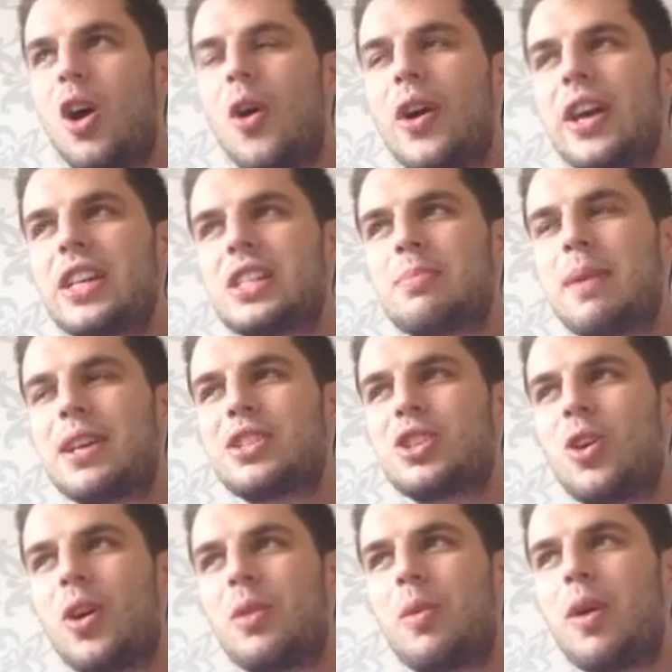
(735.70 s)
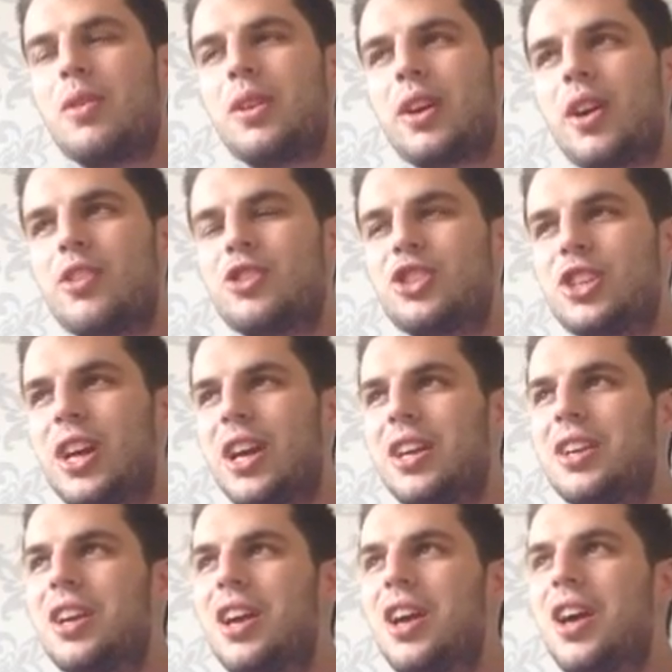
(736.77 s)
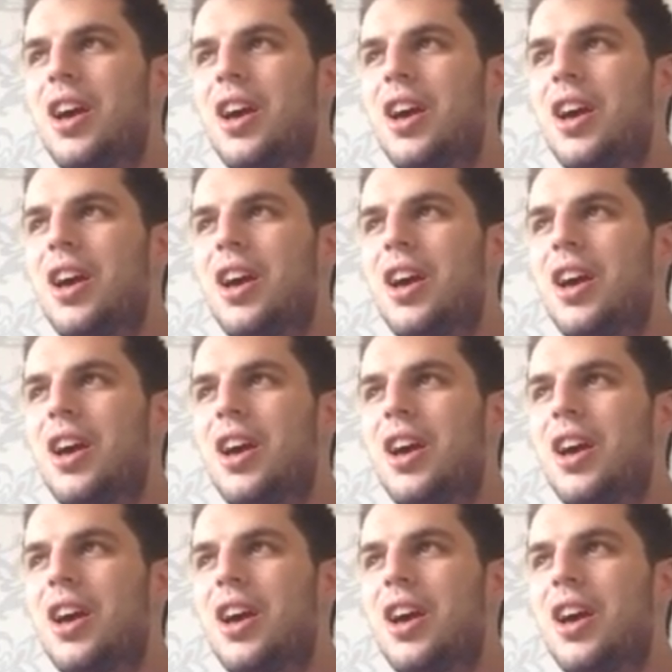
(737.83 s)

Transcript: I expect Sky won't negotiate.